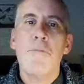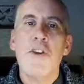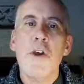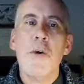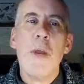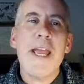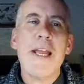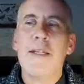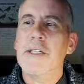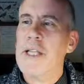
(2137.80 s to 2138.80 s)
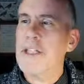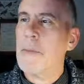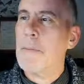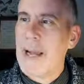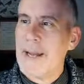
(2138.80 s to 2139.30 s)
Phew, so
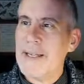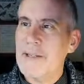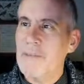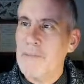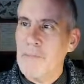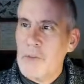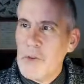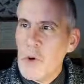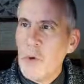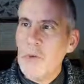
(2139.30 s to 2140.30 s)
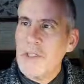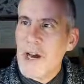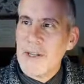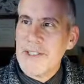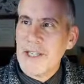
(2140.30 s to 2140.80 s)
that's your planning all
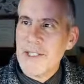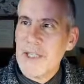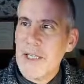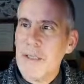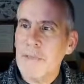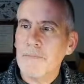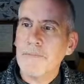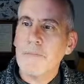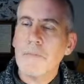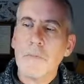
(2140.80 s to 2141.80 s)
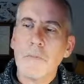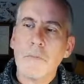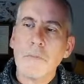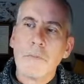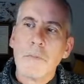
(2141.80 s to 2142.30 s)
done and dusted
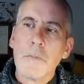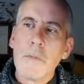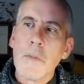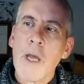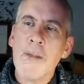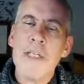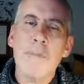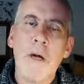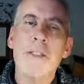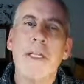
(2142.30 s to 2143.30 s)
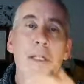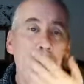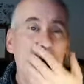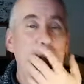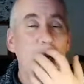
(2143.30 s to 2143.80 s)
and this process the
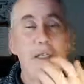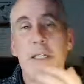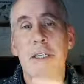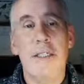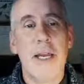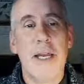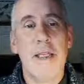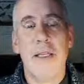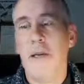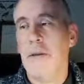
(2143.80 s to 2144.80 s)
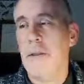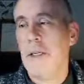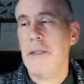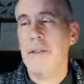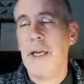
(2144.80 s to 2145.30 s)
planning process can take you know
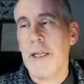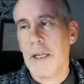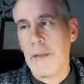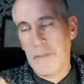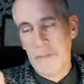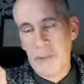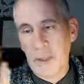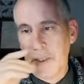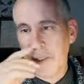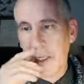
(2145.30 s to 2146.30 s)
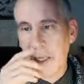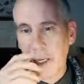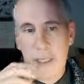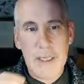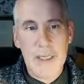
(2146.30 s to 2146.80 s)
you can take it it can take
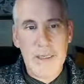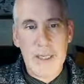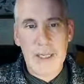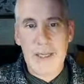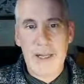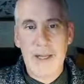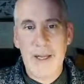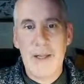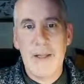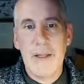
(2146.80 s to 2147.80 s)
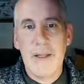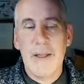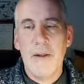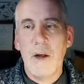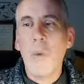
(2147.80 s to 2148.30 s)
a it can take a,
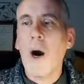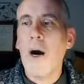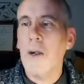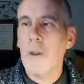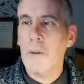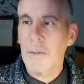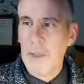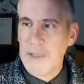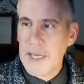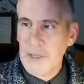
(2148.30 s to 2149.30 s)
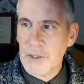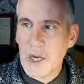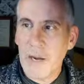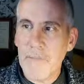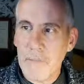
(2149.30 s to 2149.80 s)
a while take your
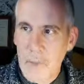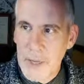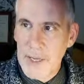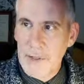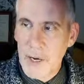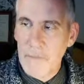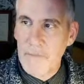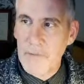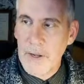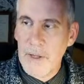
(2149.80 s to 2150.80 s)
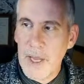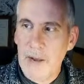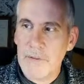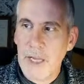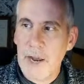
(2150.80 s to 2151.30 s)
time with it don't feel you
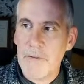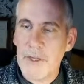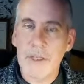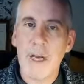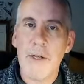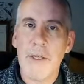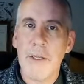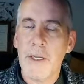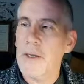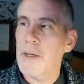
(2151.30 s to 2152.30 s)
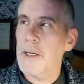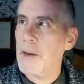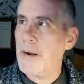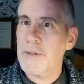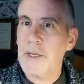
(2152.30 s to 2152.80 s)
have to get everything done in, in, in a
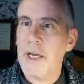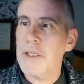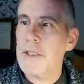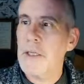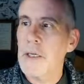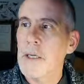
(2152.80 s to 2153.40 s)
matter of days